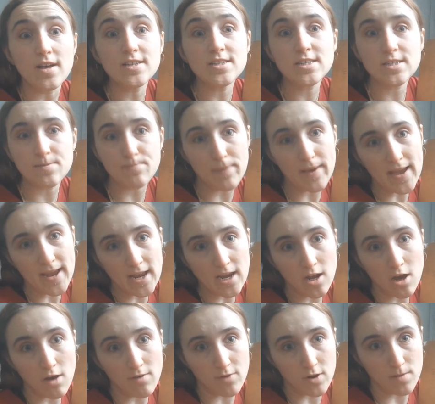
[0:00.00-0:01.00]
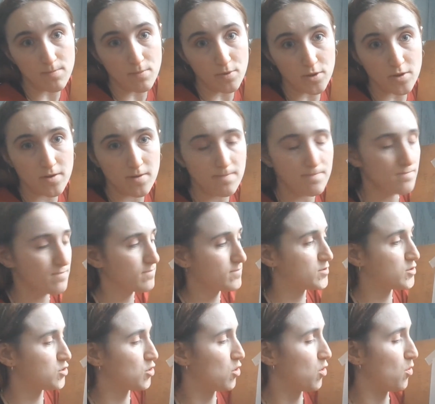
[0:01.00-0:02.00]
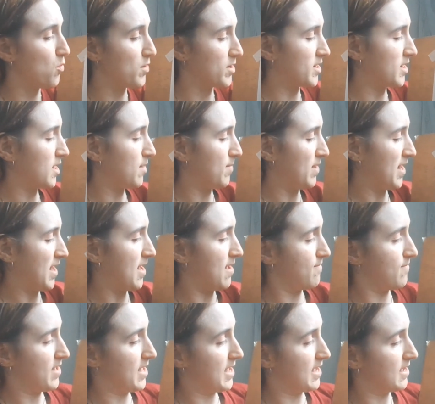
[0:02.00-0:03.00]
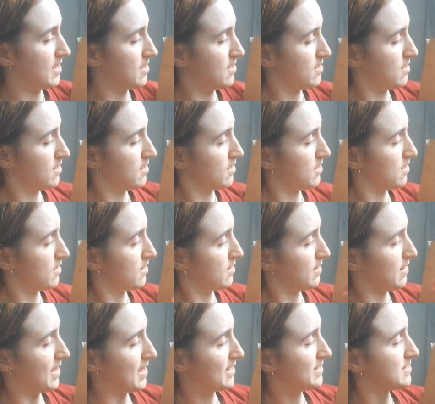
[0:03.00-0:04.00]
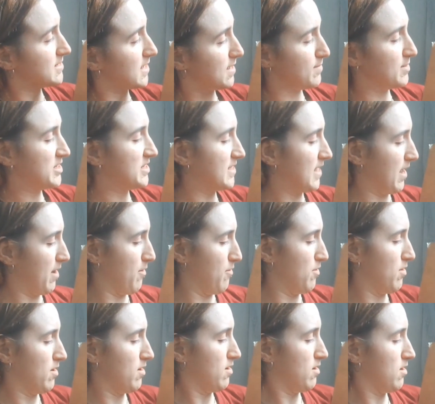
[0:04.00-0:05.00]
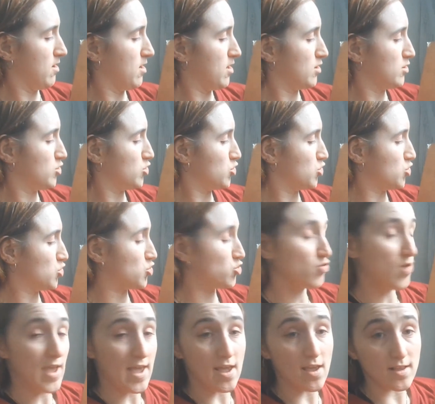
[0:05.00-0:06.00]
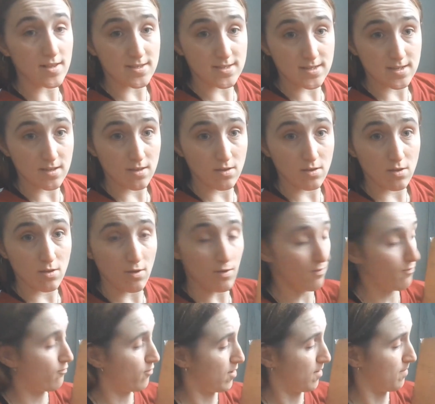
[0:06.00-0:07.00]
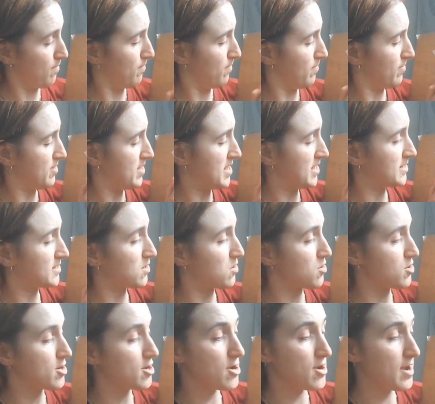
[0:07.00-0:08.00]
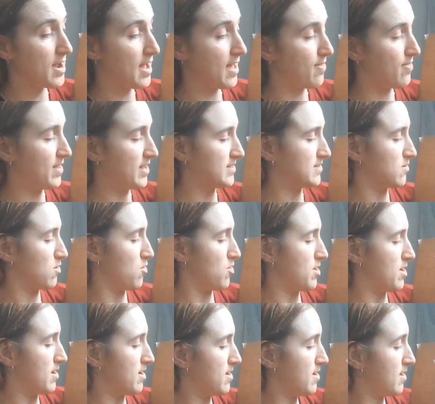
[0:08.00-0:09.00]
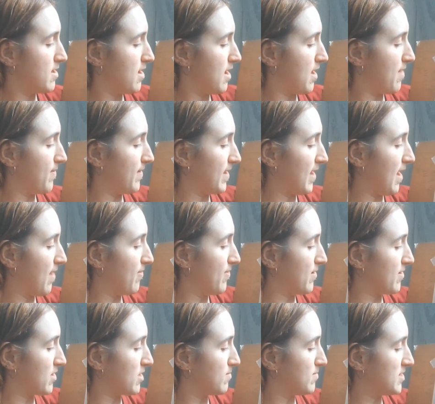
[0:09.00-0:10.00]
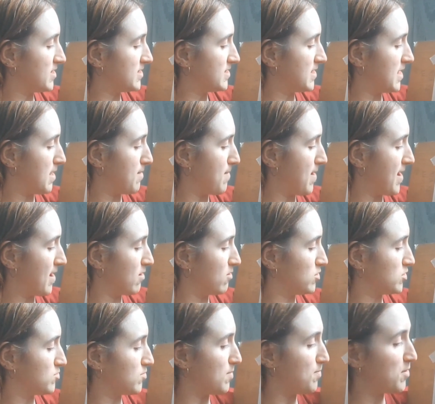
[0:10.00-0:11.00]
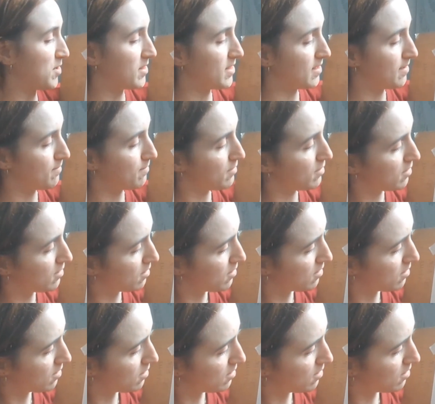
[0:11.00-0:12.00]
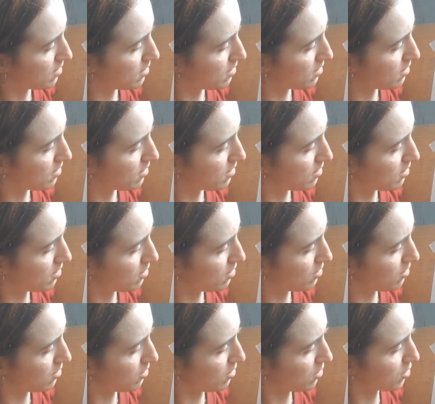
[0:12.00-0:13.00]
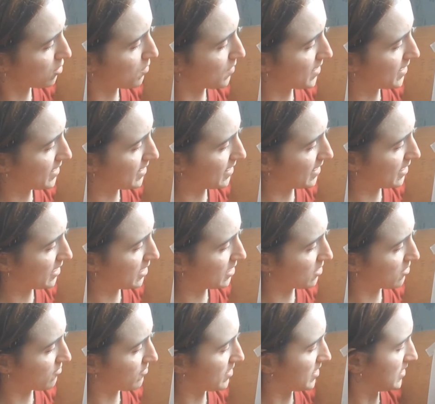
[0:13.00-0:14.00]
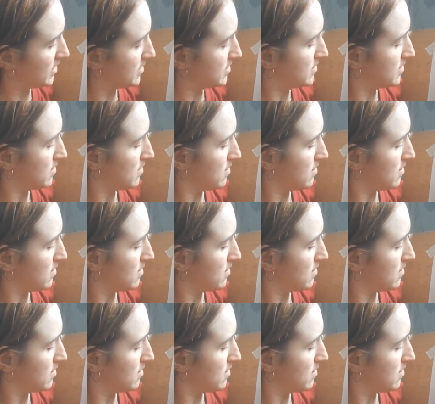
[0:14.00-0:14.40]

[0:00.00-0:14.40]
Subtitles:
spine of our book. So we're going to be having lines coming down straight from this corner and this corner. And again, they're going to be at the same angle. So we're putting them not quite at 90 degrees,